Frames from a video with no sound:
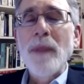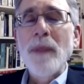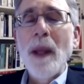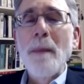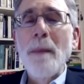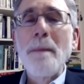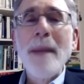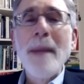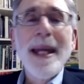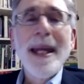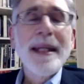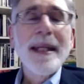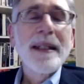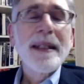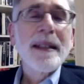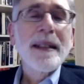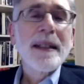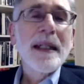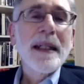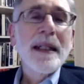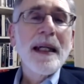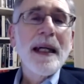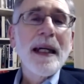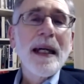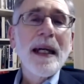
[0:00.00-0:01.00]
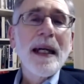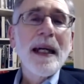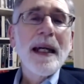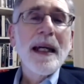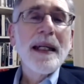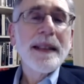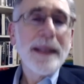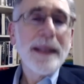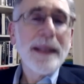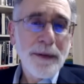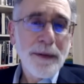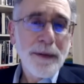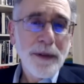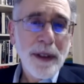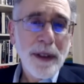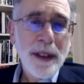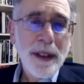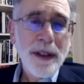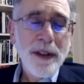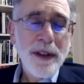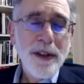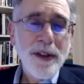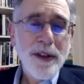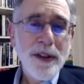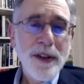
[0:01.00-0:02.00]
make a
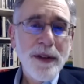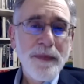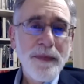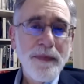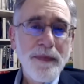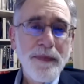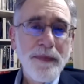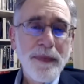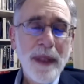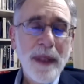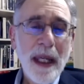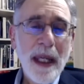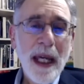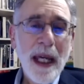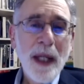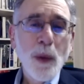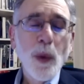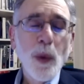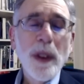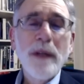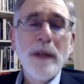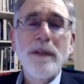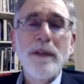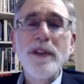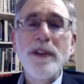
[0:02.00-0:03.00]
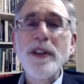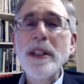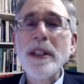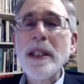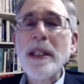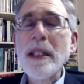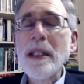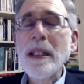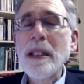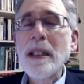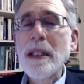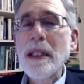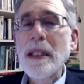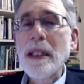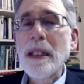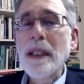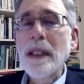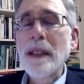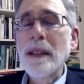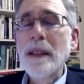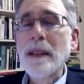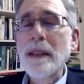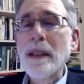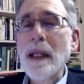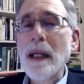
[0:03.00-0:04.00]
difference. And we've seen
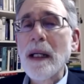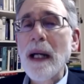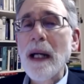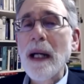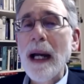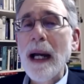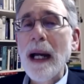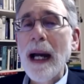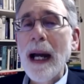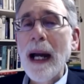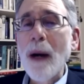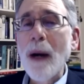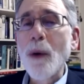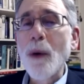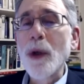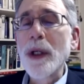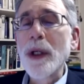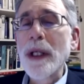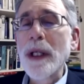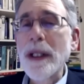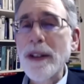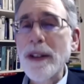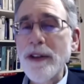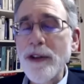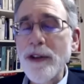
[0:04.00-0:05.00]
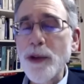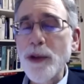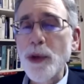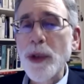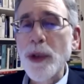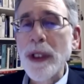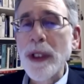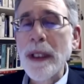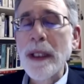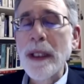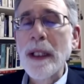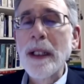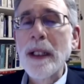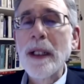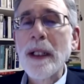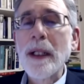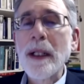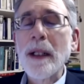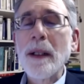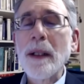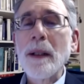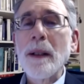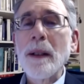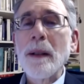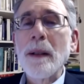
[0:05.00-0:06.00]
in our history
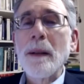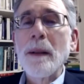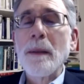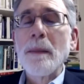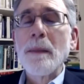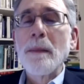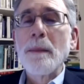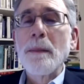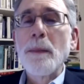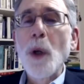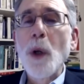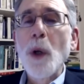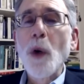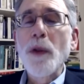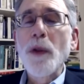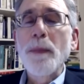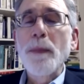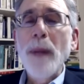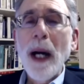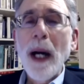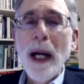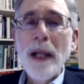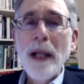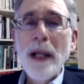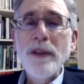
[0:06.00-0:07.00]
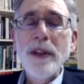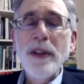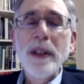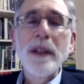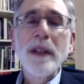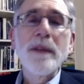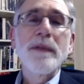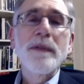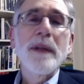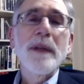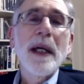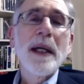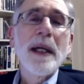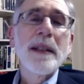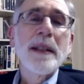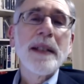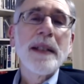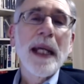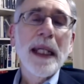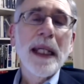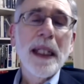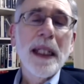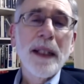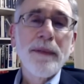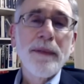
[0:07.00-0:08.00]
both positive and
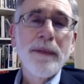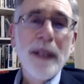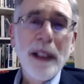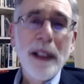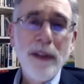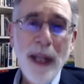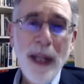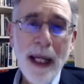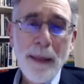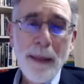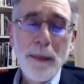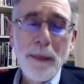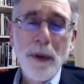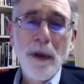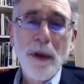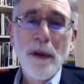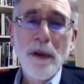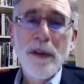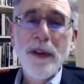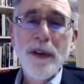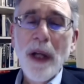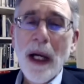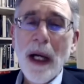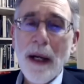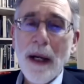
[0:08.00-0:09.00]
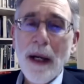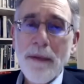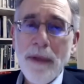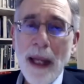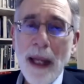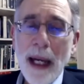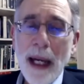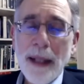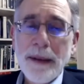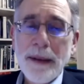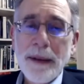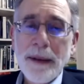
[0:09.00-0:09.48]
negative examples of that.